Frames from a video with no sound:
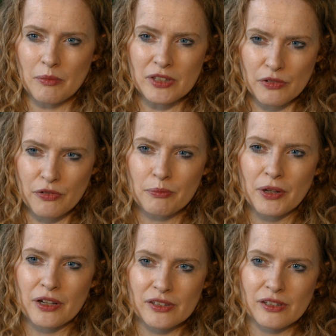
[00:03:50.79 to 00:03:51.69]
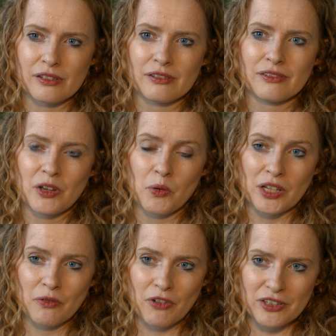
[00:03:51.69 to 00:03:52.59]
I'm a different person when
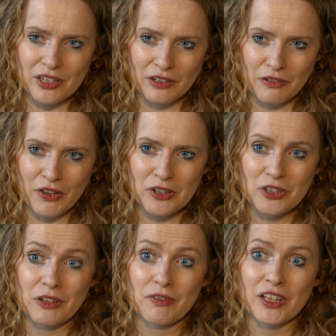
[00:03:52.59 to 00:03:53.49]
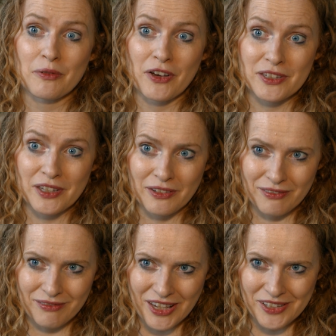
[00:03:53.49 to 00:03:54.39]
I'm writing fiction and when I'm
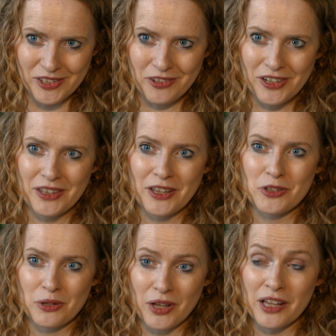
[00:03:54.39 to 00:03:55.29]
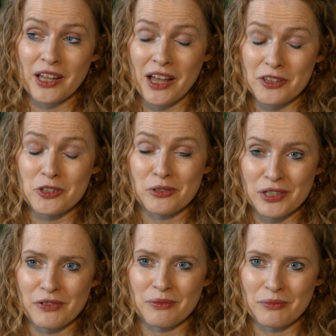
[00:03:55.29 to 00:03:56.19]
writing history. They're two
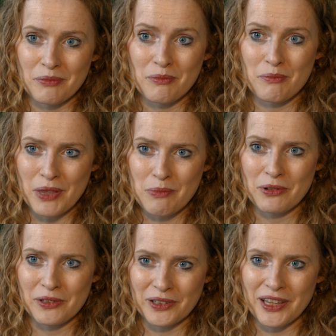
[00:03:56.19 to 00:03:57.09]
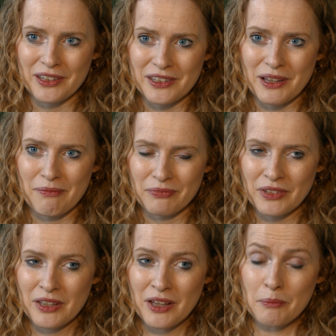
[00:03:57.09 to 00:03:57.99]
different people, and
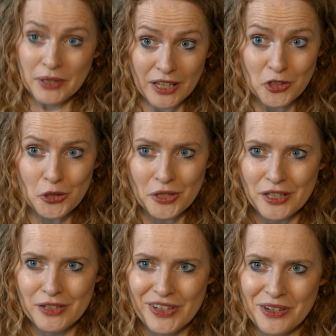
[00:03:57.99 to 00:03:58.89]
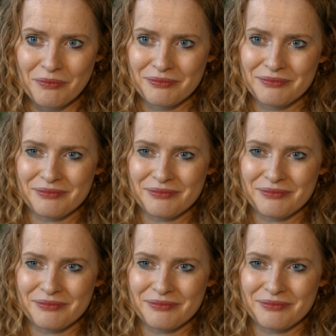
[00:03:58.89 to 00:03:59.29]
but I enjoy that division.